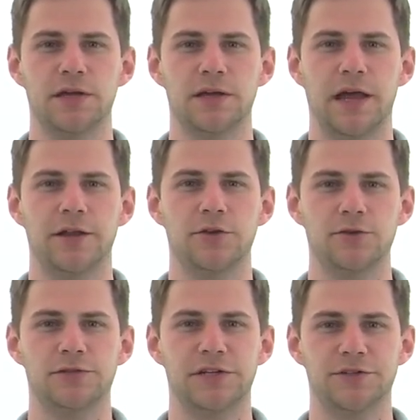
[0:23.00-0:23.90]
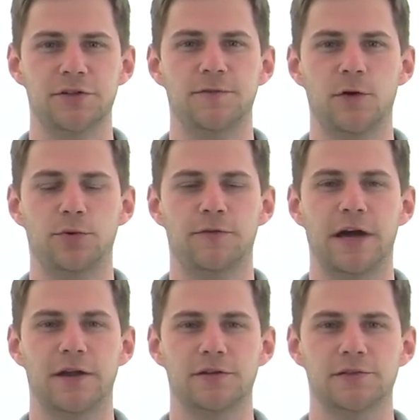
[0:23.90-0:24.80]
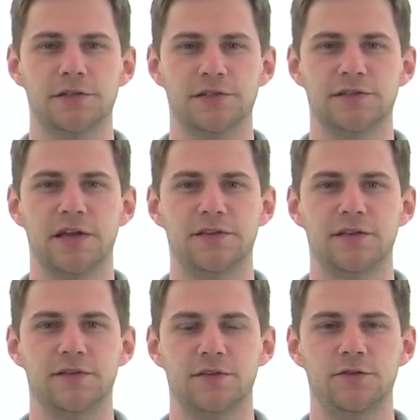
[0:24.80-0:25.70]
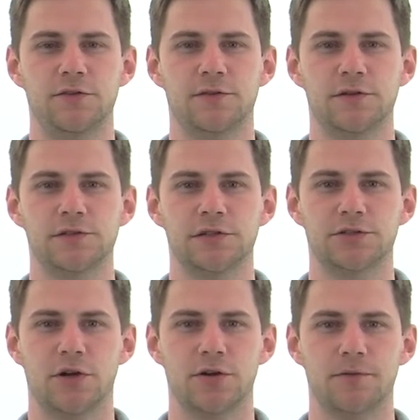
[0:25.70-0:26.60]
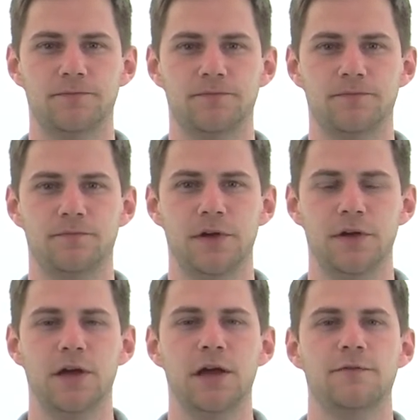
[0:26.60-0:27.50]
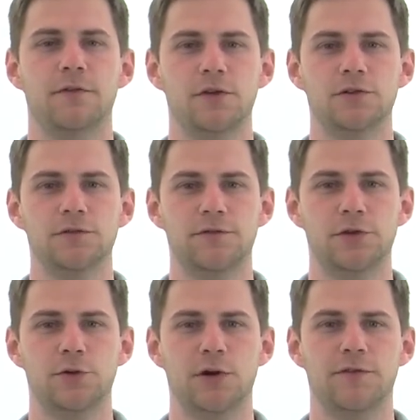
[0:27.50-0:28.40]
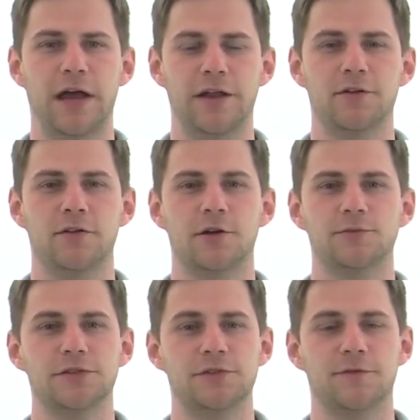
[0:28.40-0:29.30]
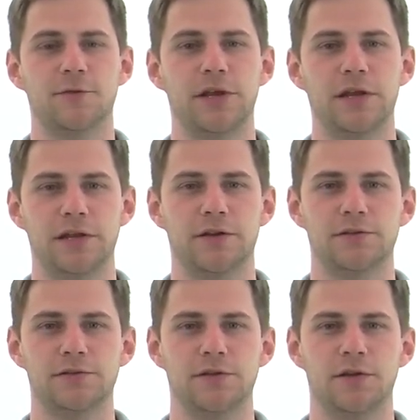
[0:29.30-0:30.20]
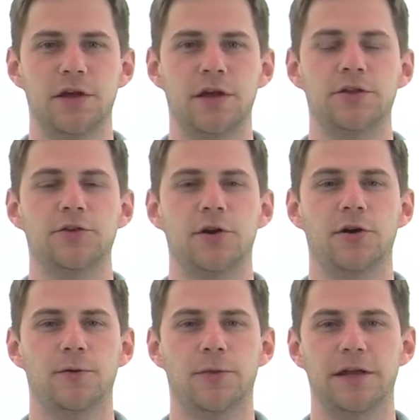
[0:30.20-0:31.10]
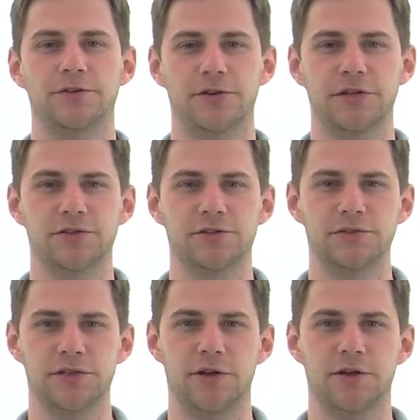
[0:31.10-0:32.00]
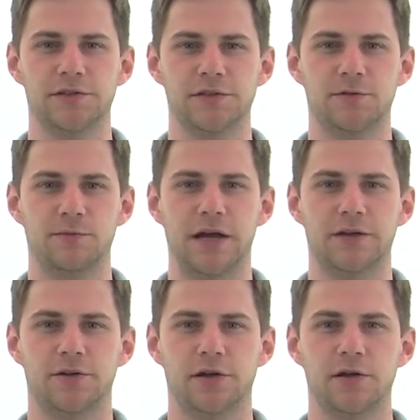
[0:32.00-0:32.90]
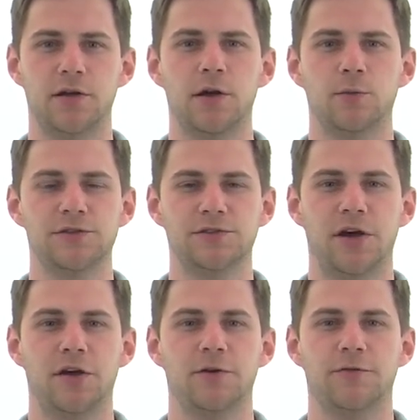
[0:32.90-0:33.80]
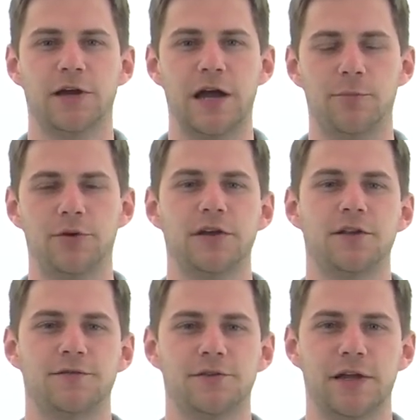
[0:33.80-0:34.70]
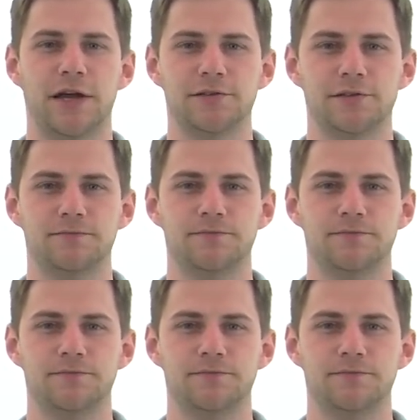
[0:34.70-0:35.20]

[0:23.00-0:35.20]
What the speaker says: and new digital phone providers such as ATT Uverse and Charter. For those of you who have had your alarm system for many years, you know that traditional security system monitoring was done over copper telephone lines.